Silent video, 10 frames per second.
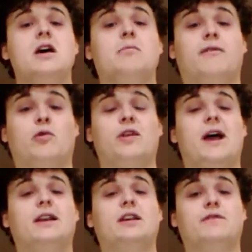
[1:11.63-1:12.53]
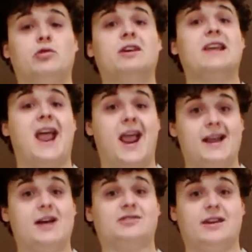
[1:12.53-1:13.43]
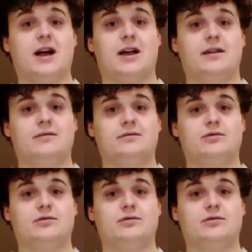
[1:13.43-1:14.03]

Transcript: Before that, if you look at the handouts that I